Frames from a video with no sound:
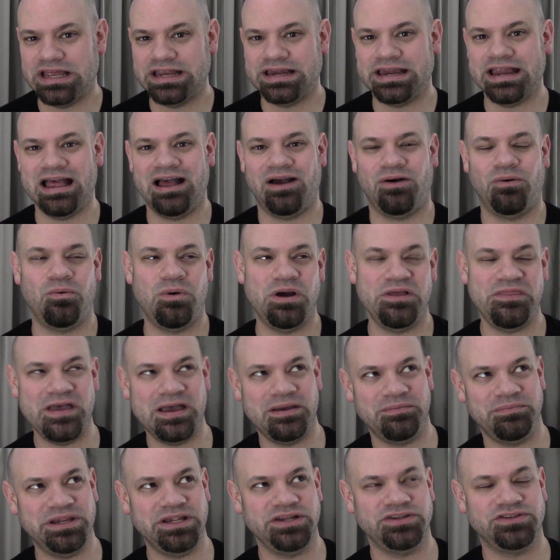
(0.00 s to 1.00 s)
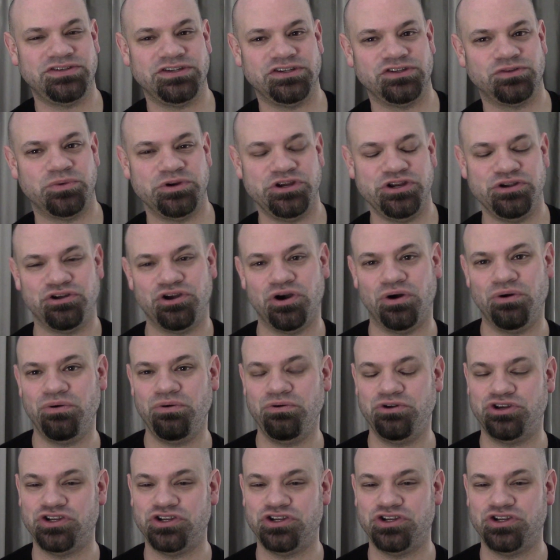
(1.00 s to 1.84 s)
Now, what that means is when you go